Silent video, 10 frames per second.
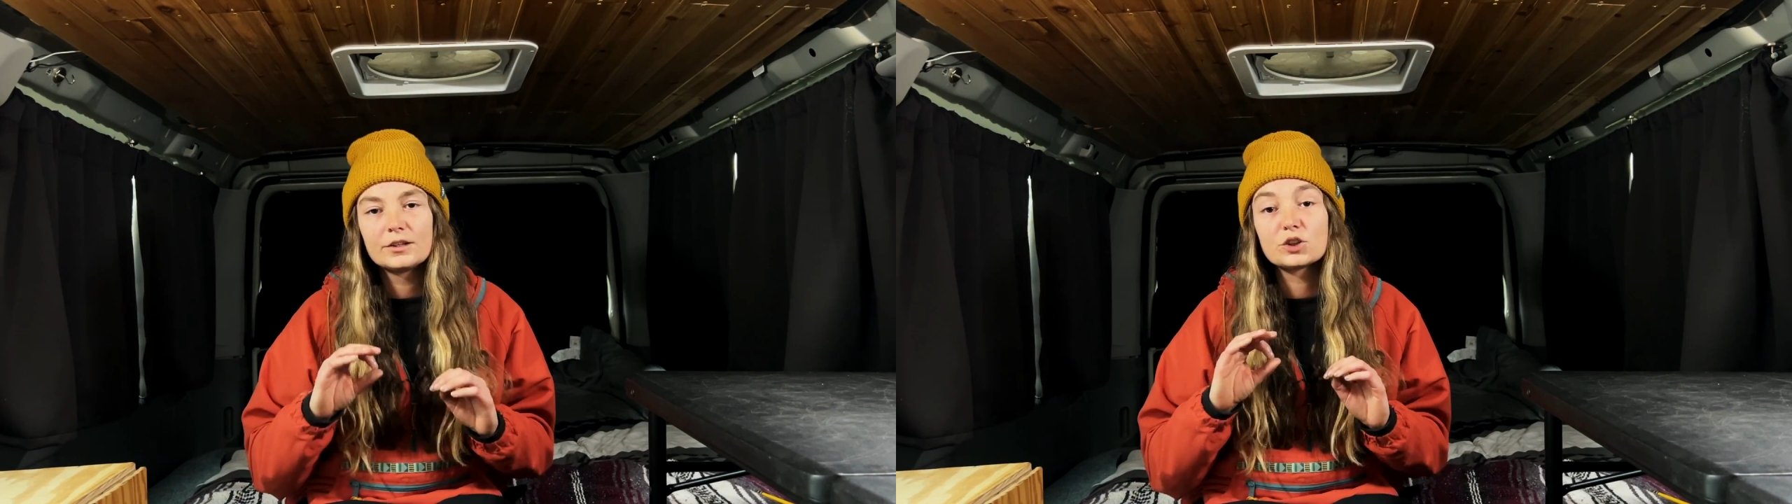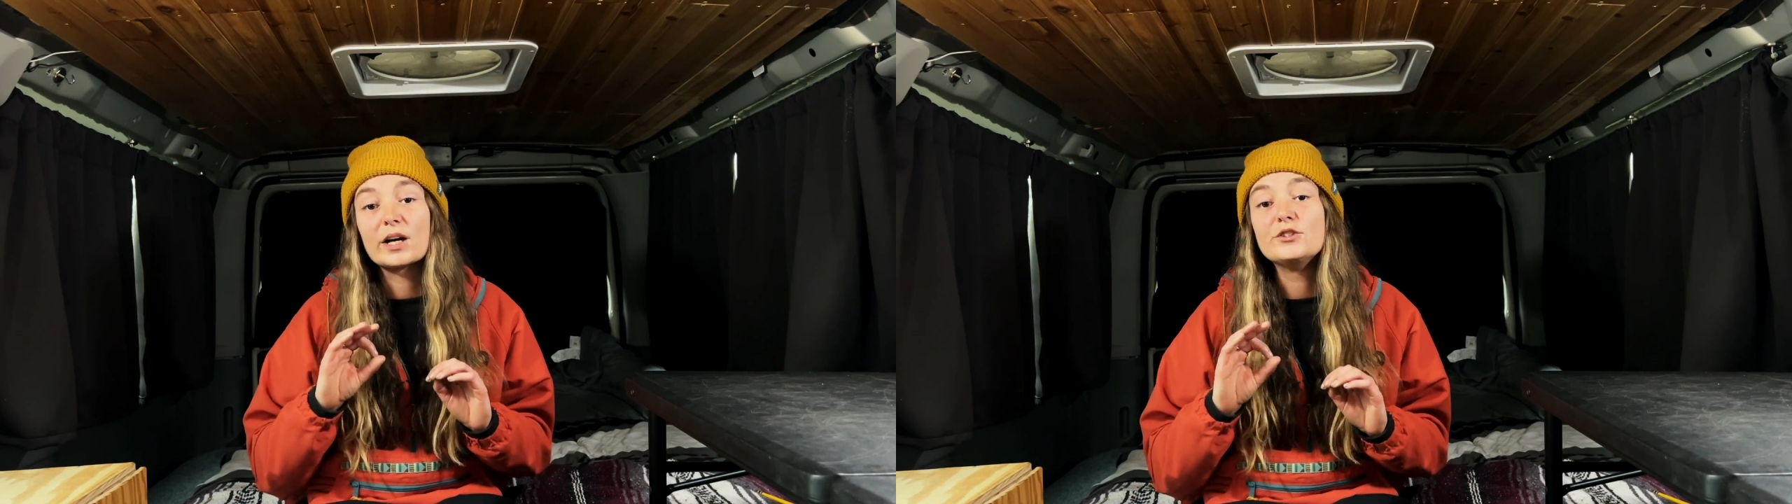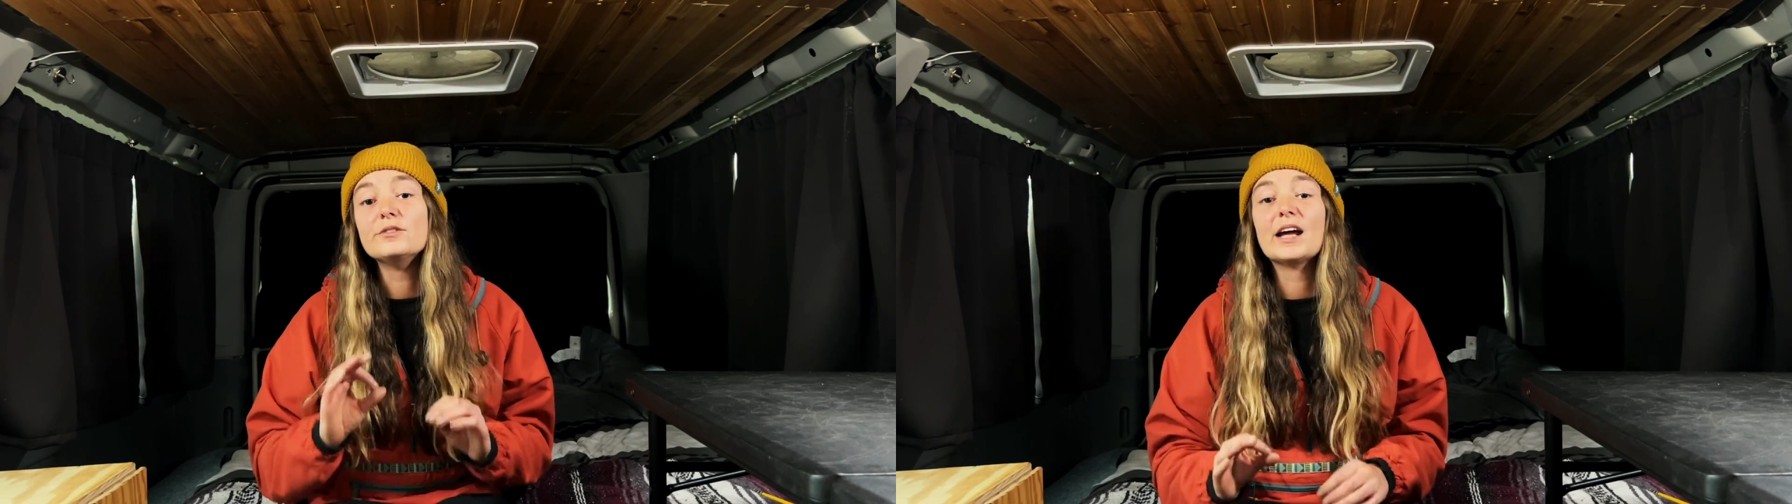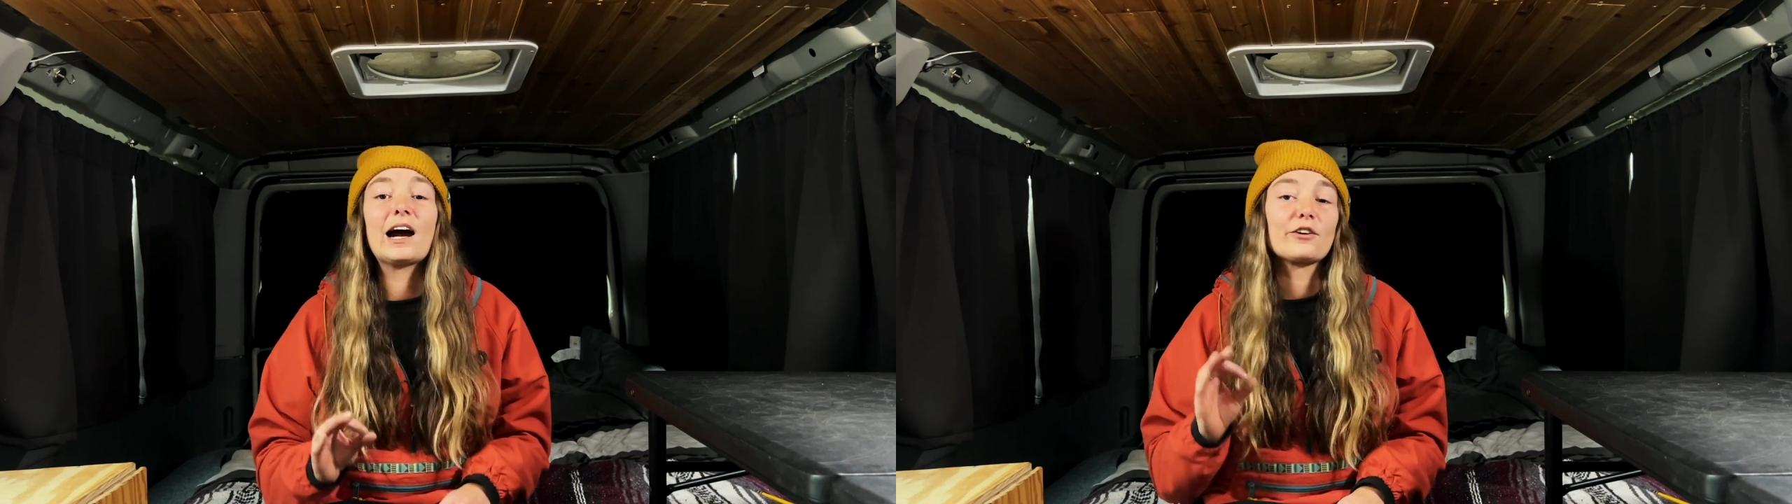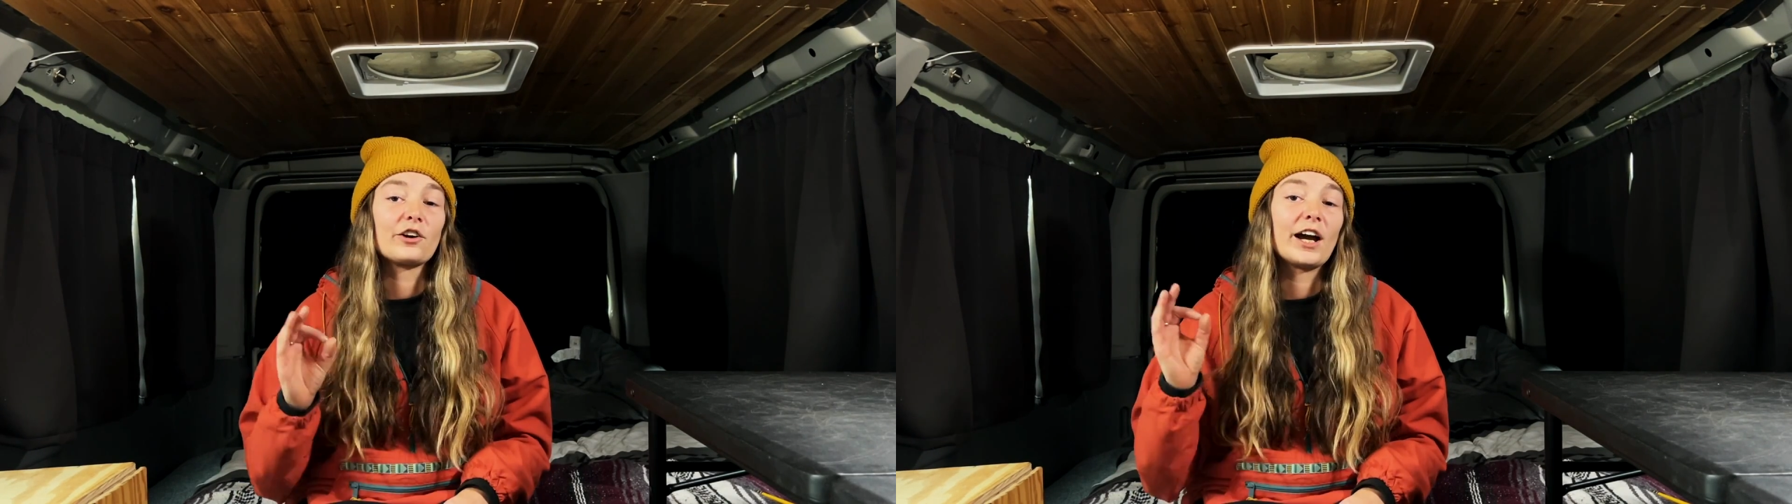so I do
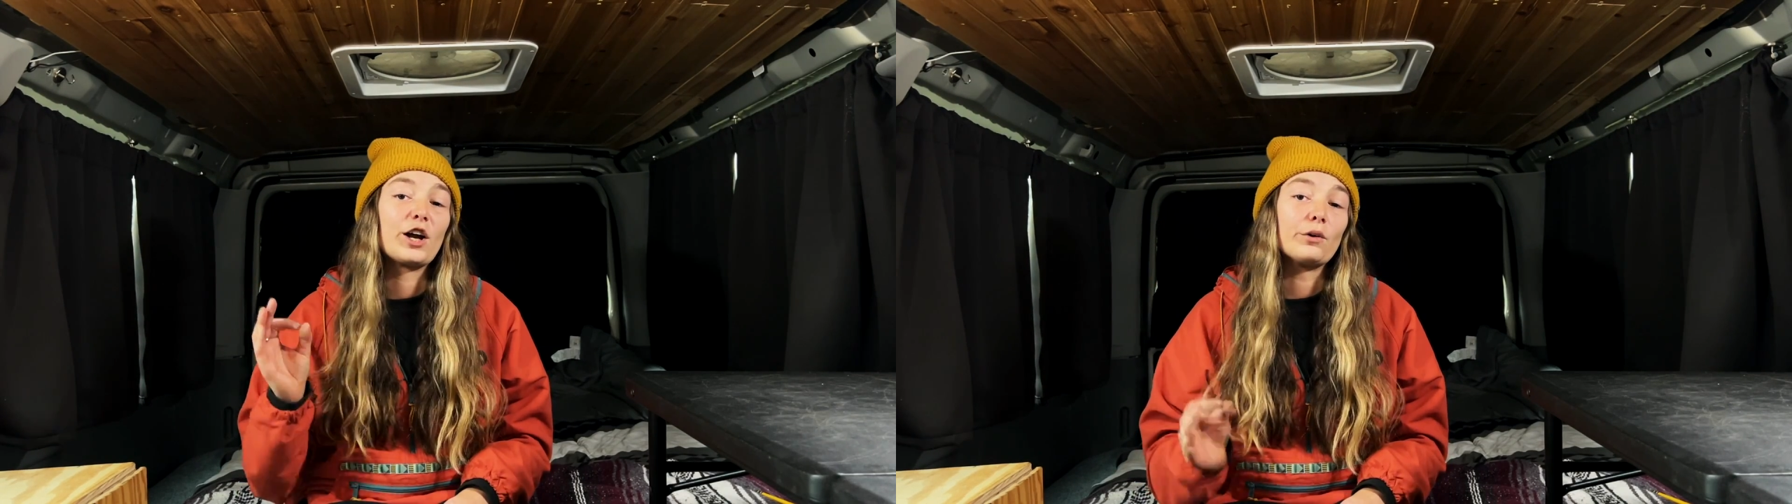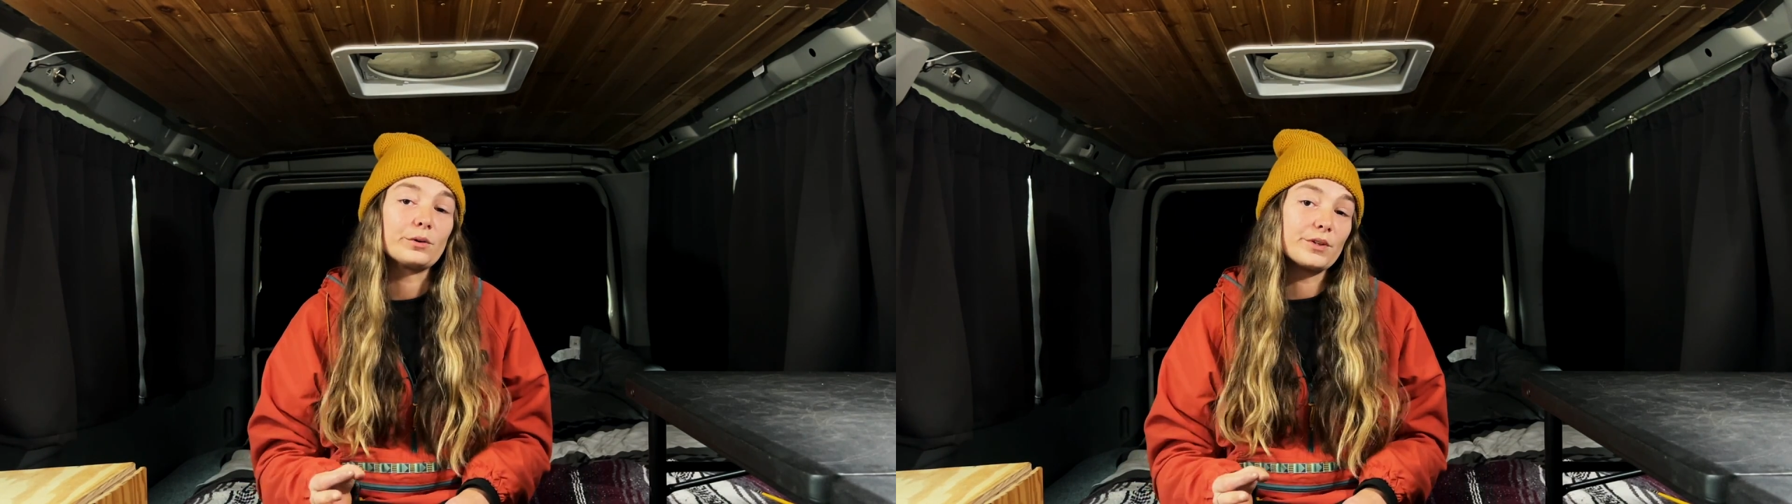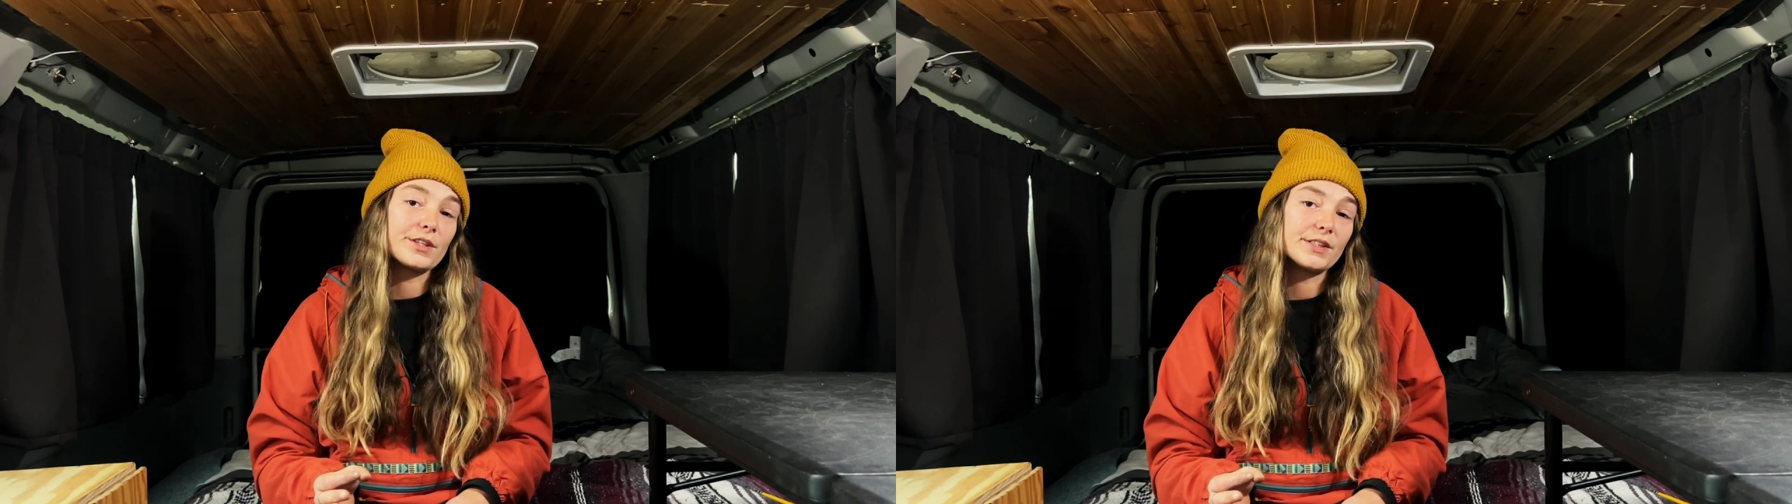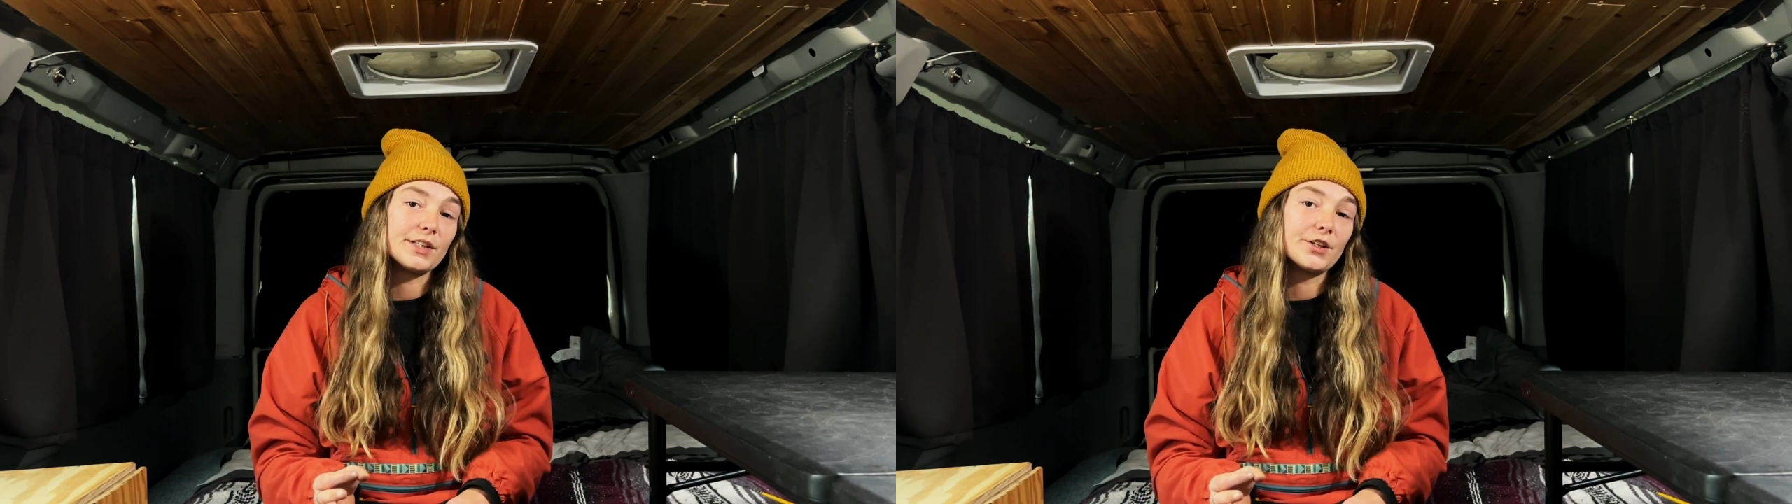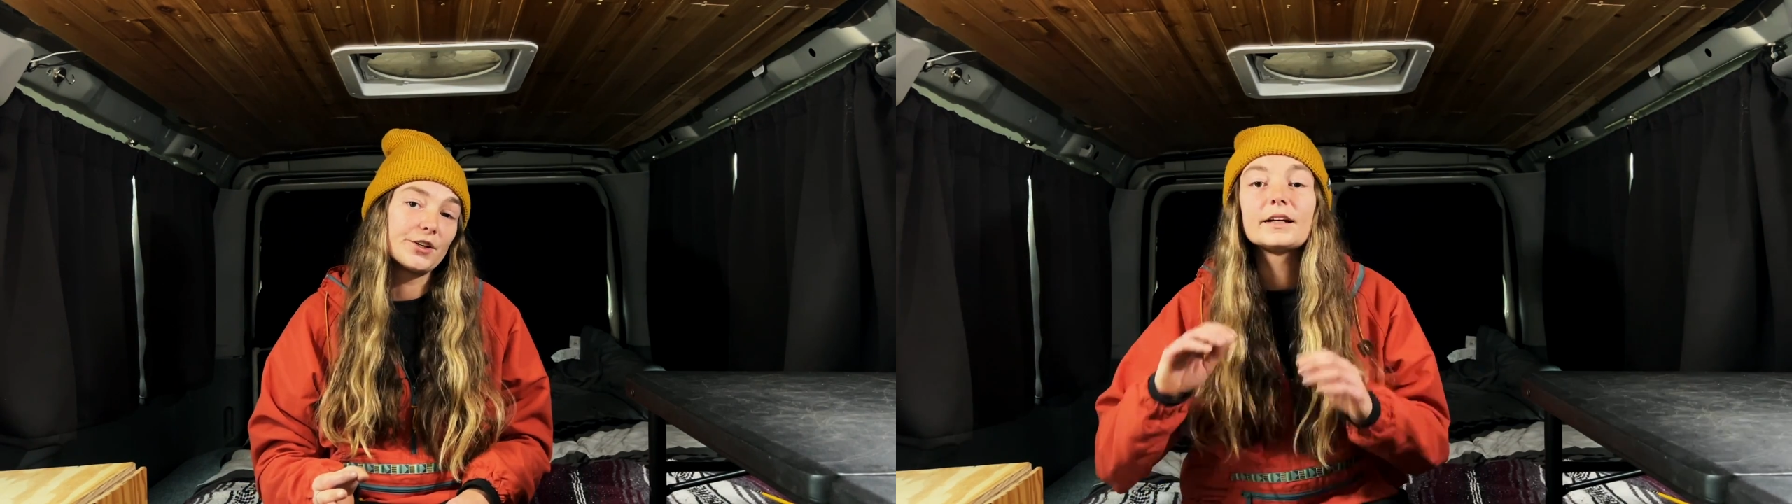not regret going with the cedar.